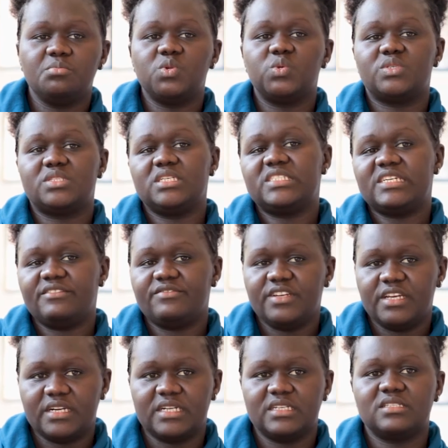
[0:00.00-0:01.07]
IMLU's
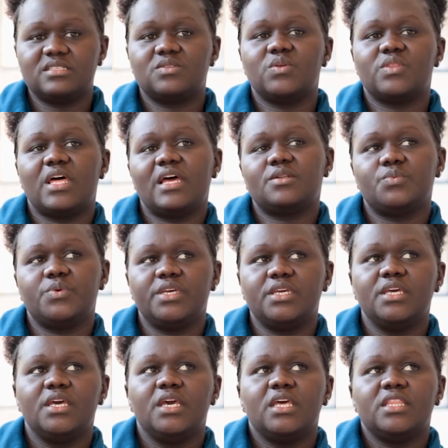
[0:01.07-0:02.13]
interference, so that
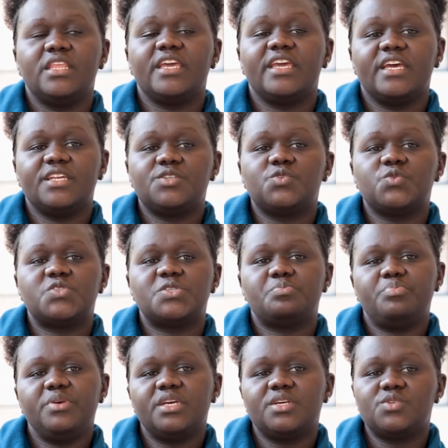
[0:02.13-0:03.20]
way they get to
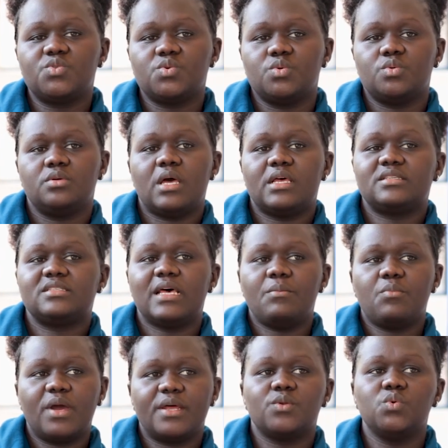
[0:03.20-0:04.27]
speak to
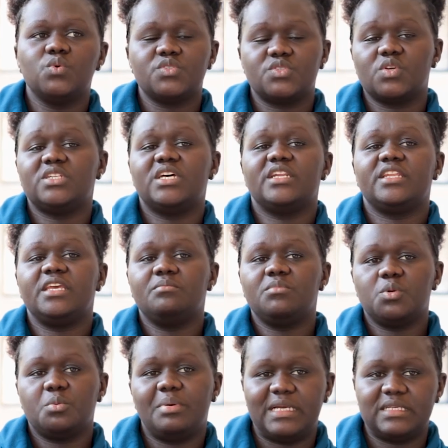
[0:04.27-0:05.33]
someone who's not an
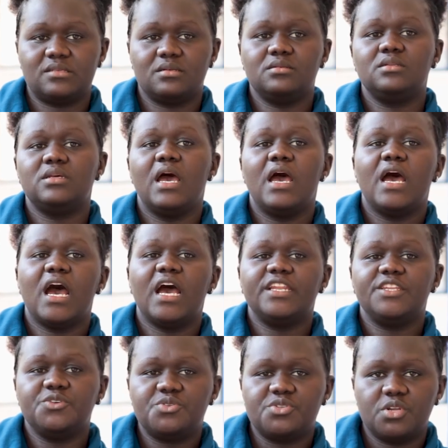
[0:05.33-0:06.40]
IMLU person, a
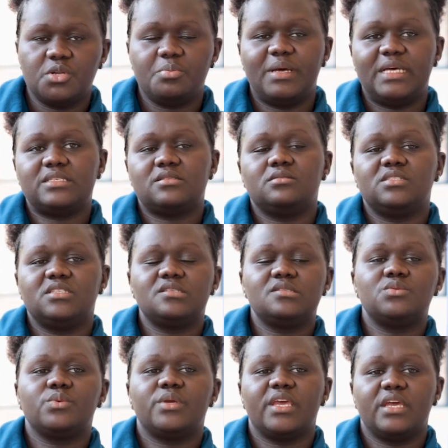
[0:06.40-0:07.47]
neutral person,
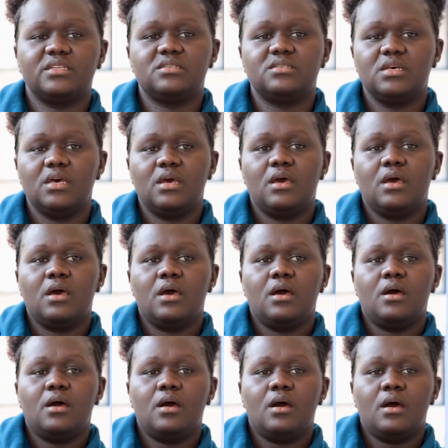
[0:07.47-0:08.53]
just to get
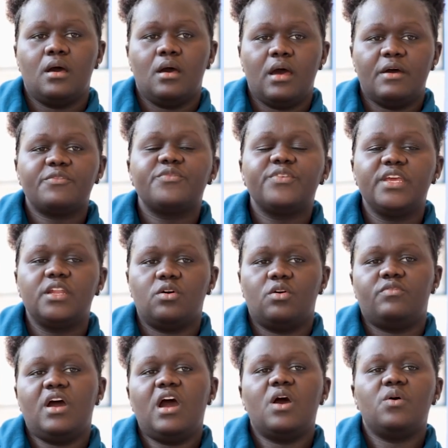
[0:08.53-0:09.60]
a feel
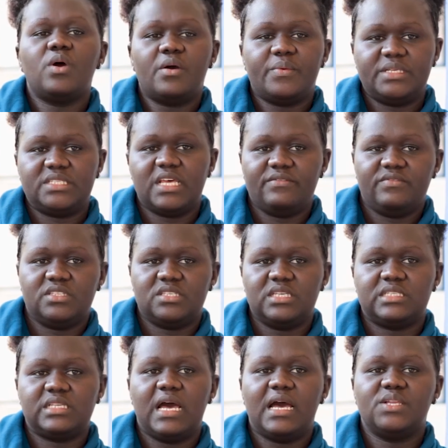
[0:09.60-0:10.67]
of how our
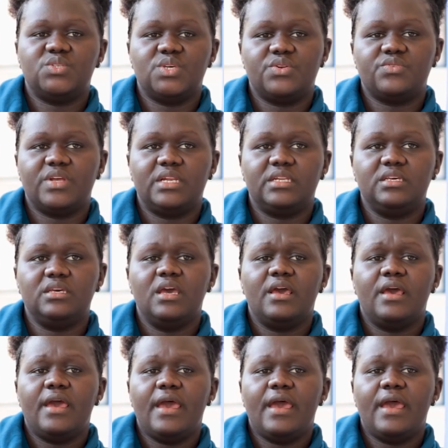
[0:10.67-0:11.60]
services are generally.